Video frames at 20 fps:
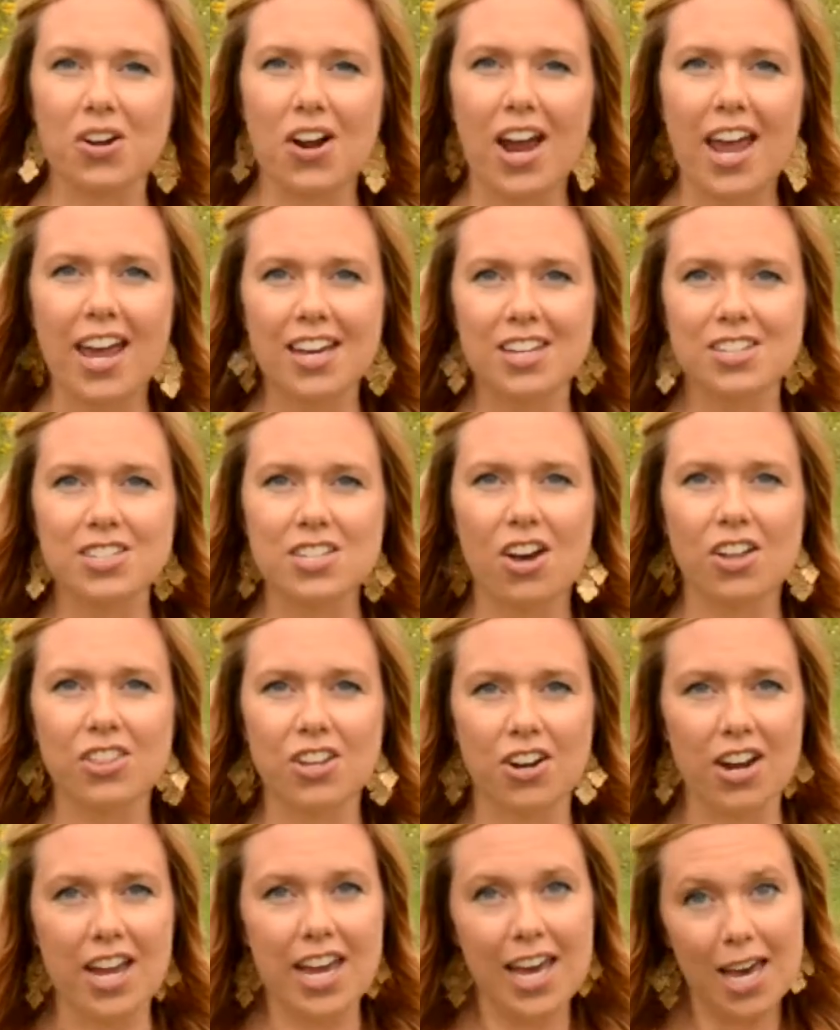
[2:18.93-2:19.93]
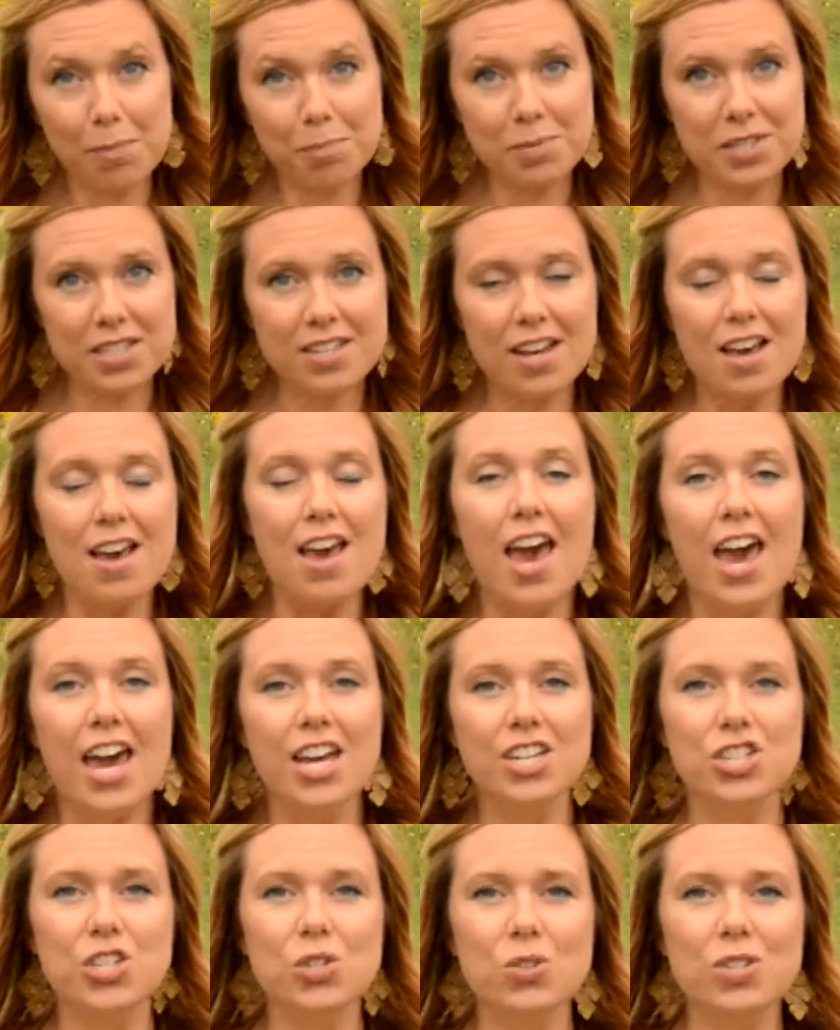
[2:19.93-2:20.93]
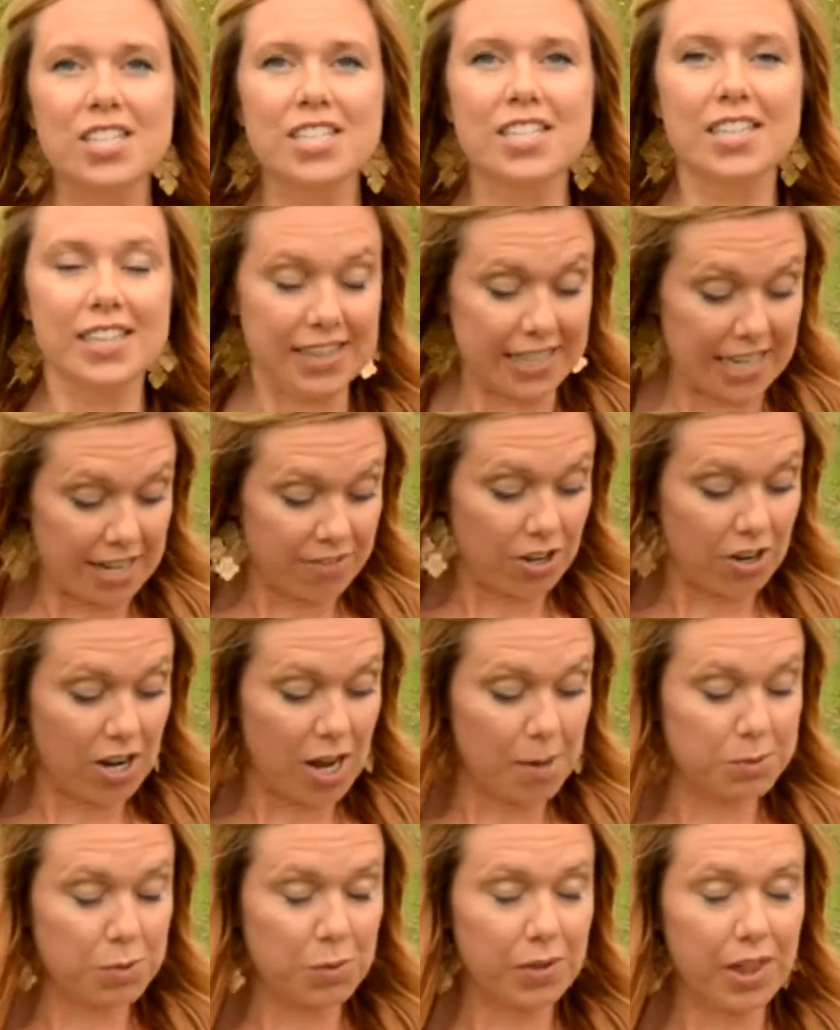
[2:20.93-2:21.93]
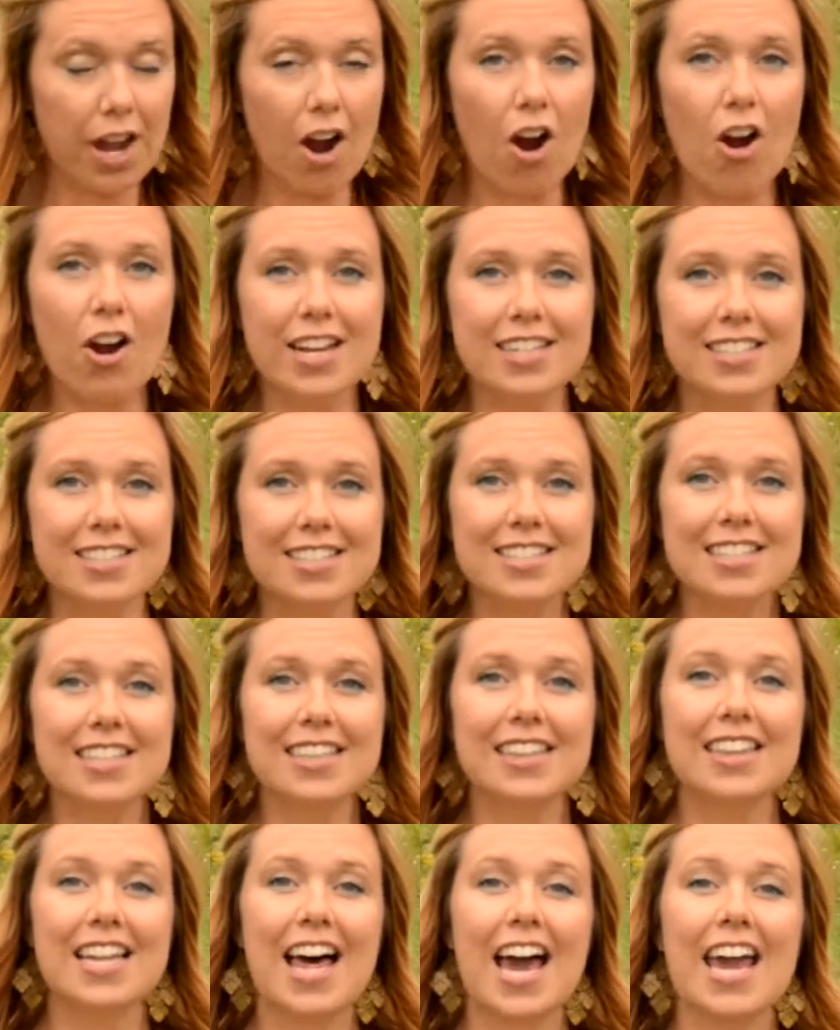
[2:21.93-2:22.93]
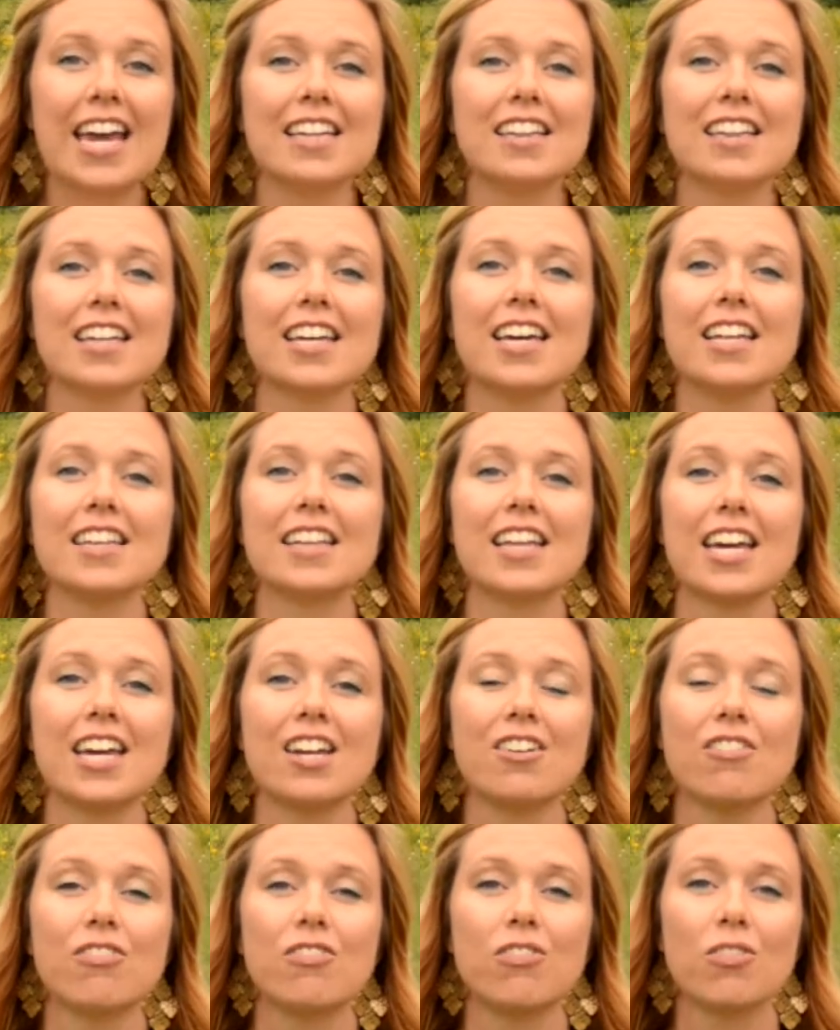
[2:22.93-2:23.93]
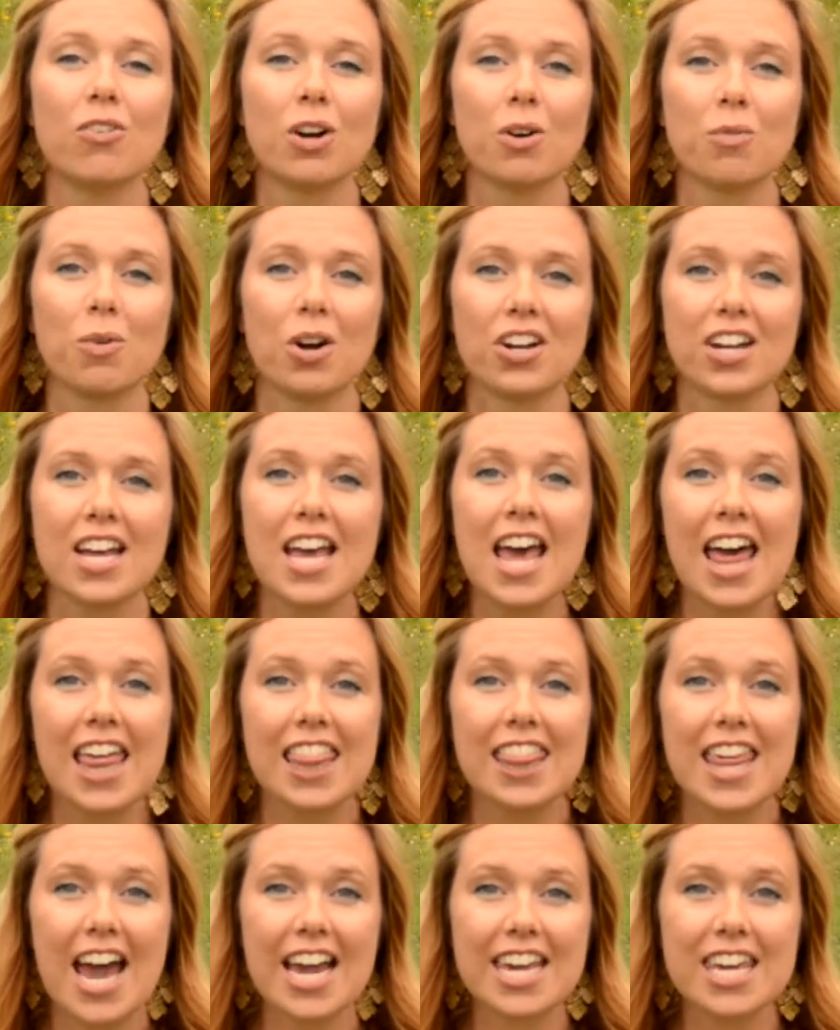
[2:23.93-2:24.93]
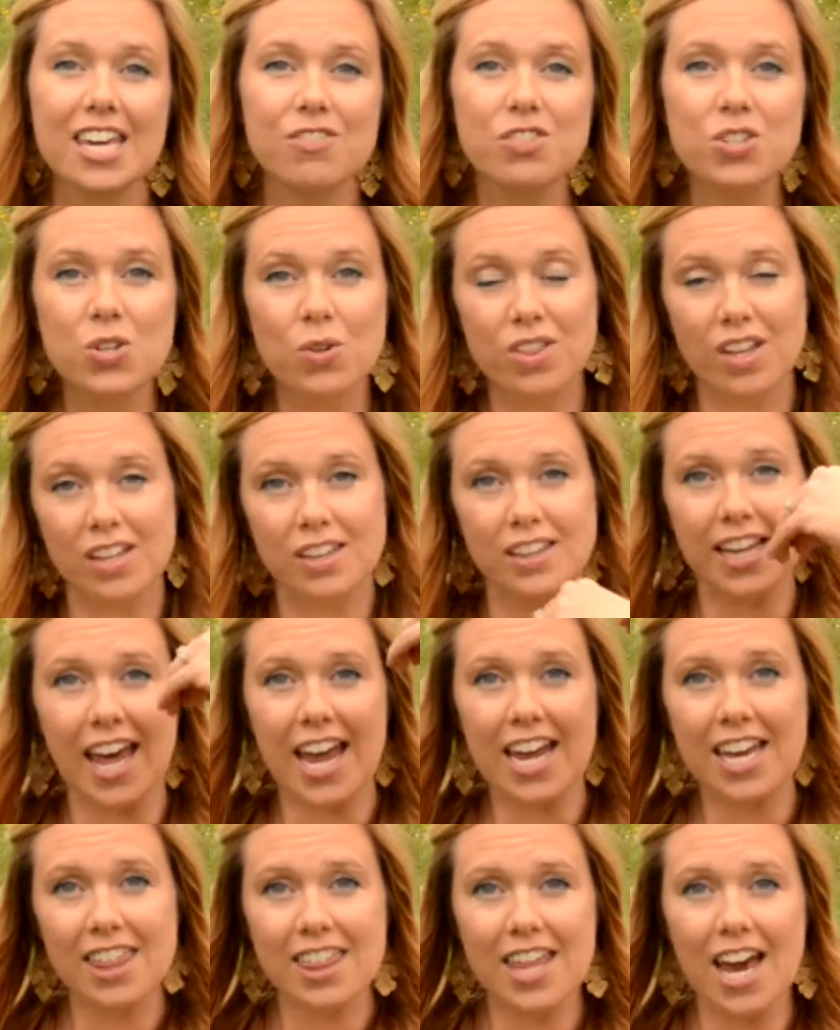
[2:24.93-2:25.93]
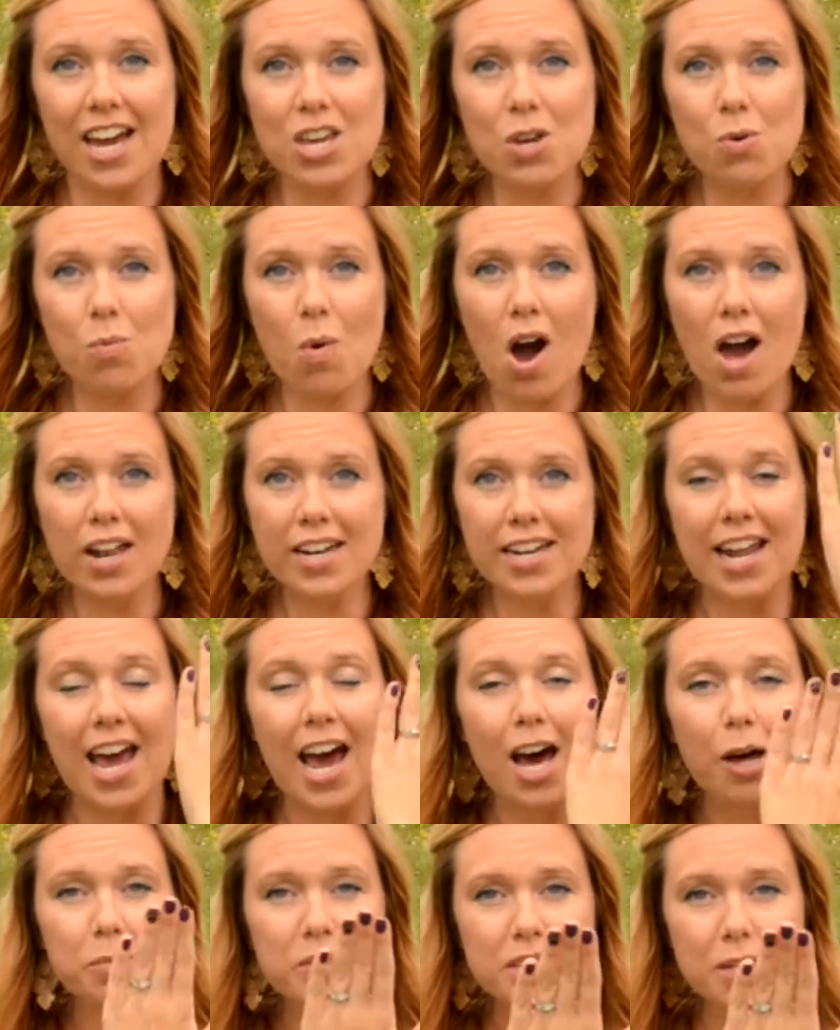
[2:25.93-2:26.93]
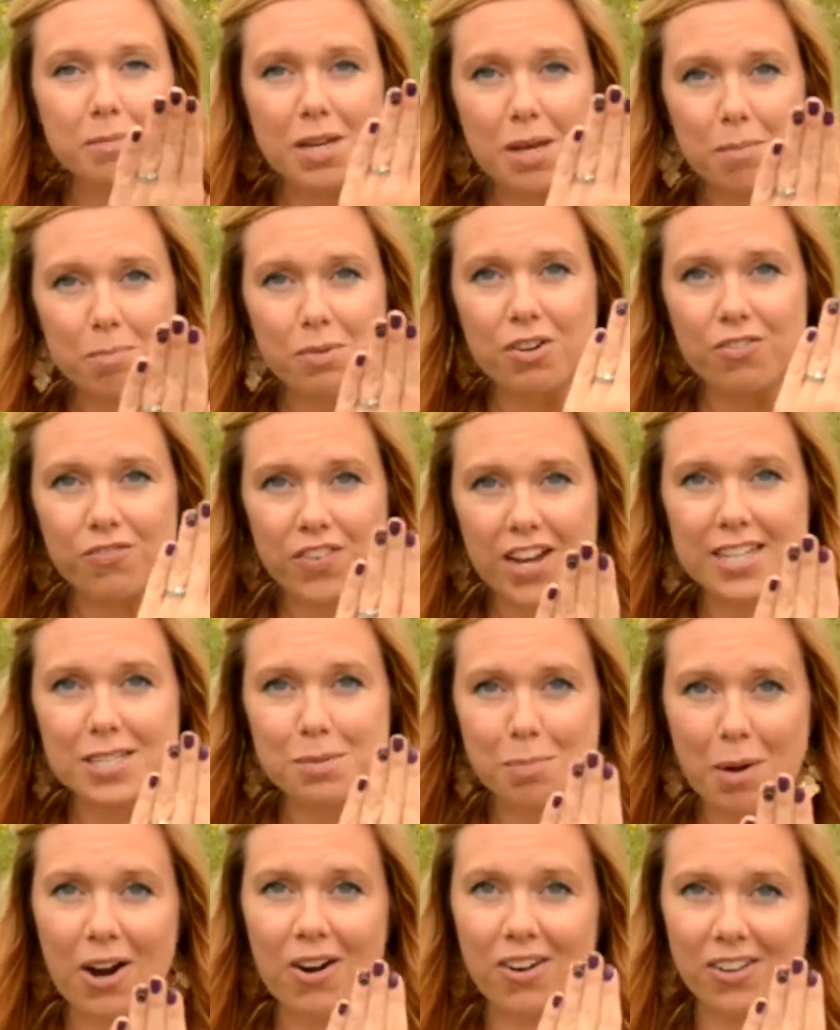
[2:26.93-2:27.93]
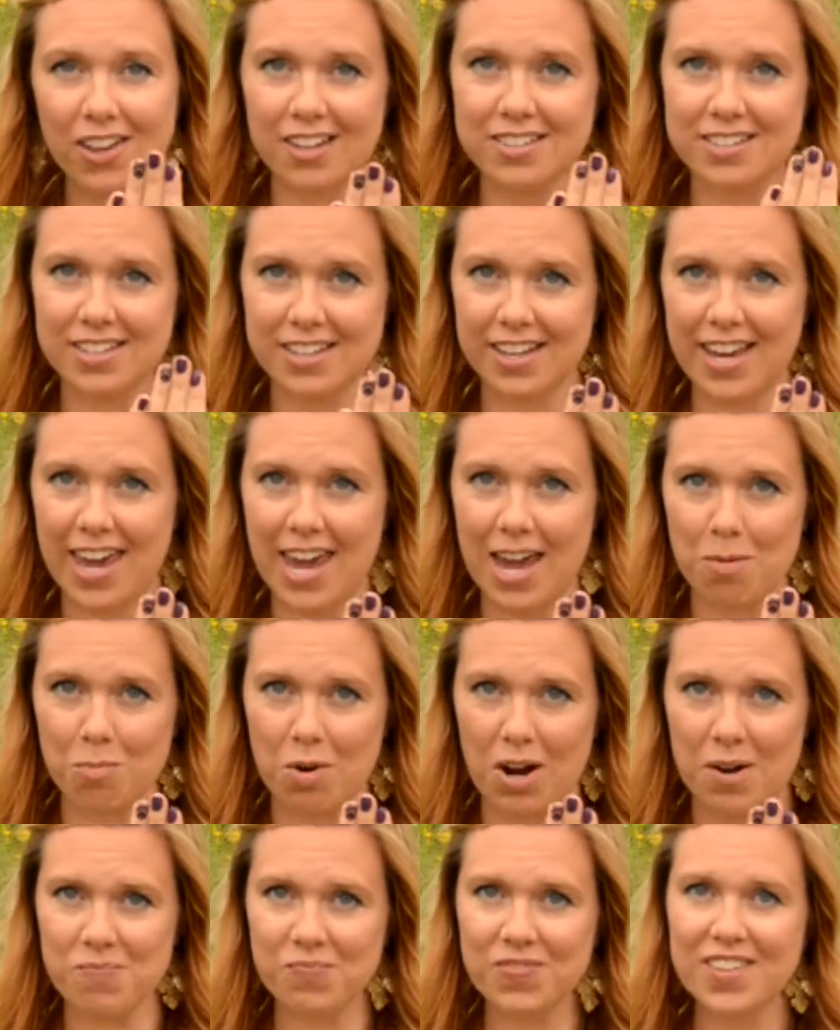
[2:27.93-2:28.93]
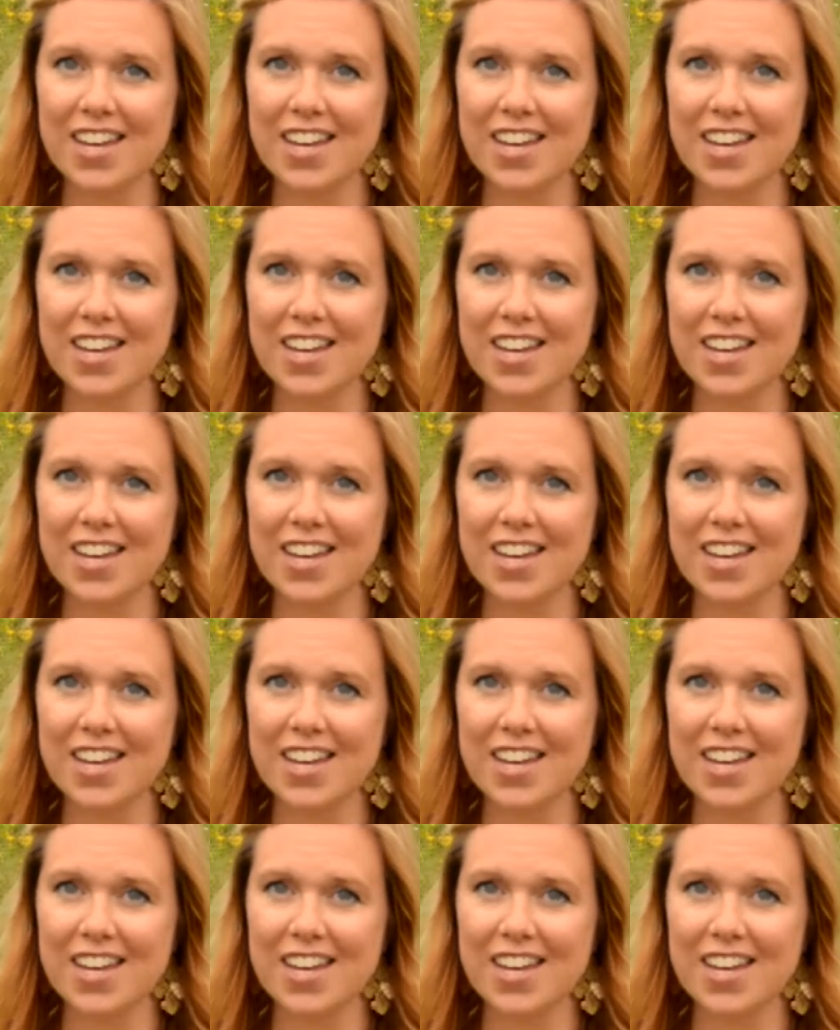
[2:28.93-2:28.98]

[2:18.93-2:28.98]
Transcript: hands on their hips and to leave their hips where they are and slightly lean forward. That gives you the length that you want, and it helps them keep their face parallel to the camera.